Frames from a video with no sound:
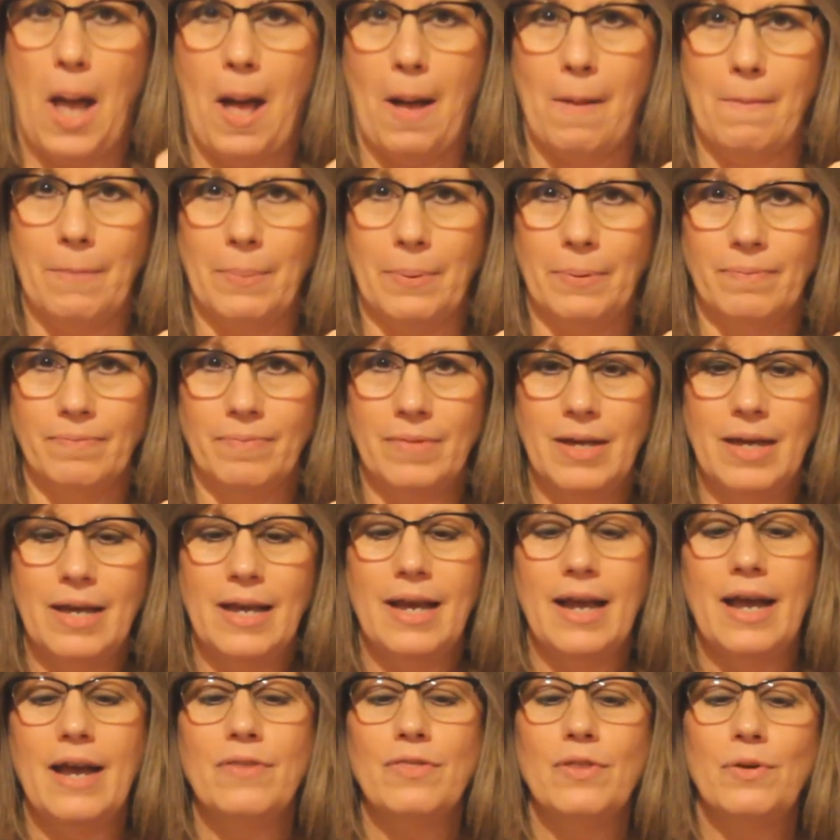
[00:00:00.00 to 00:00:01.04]
up.
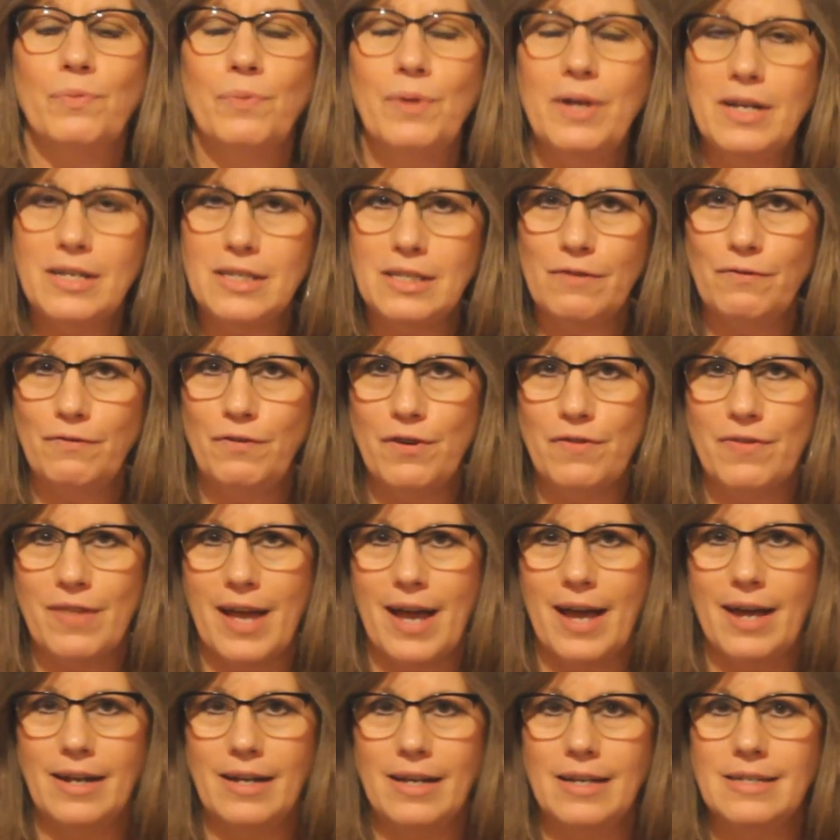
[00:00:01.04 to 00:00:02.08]
And the reason for
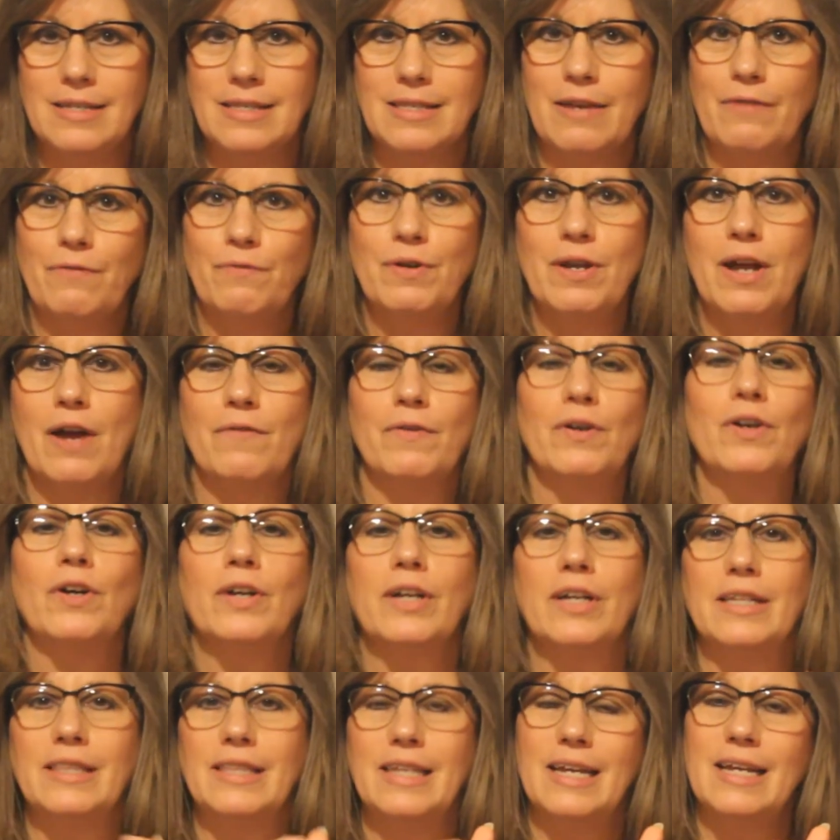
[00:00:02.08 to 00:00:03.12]
that is if we ever
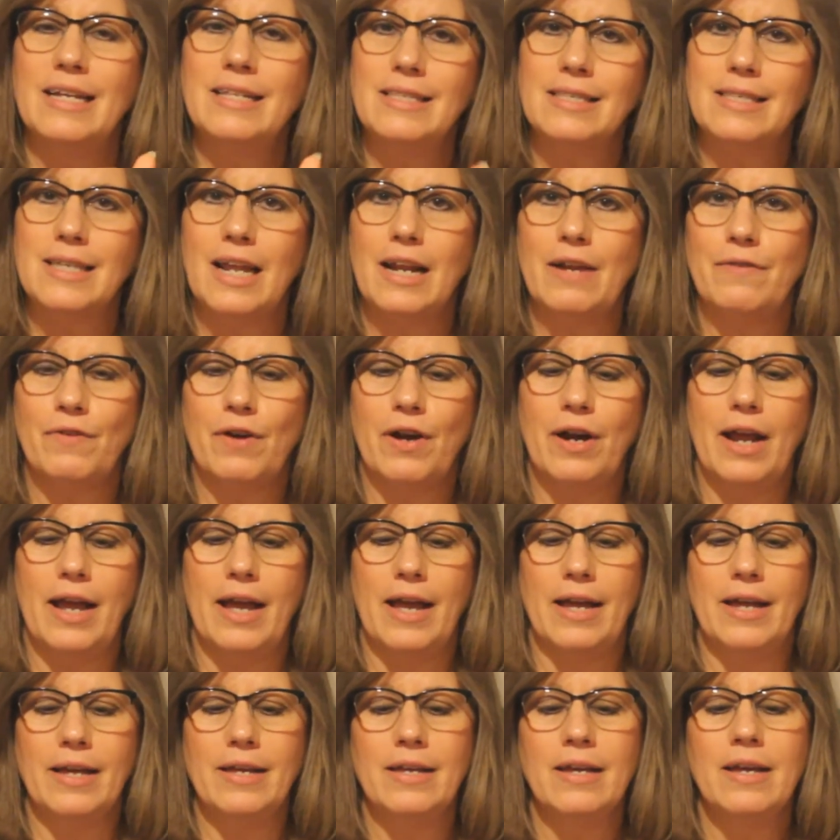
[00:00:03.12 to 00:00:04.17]
look in the inside of our
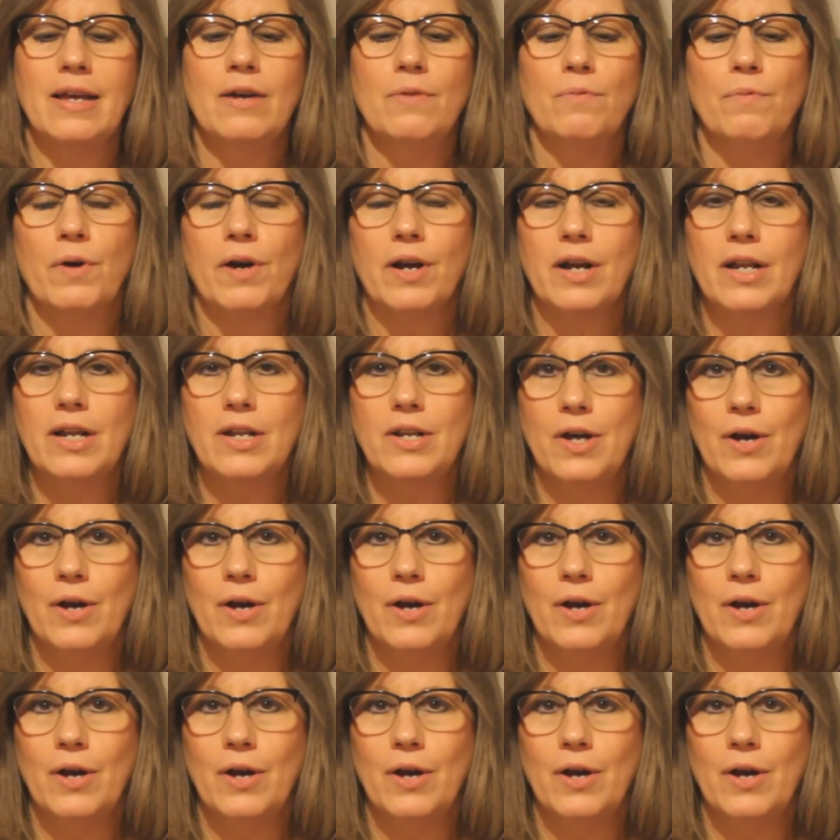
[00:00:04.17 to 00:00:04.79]
egg, we're going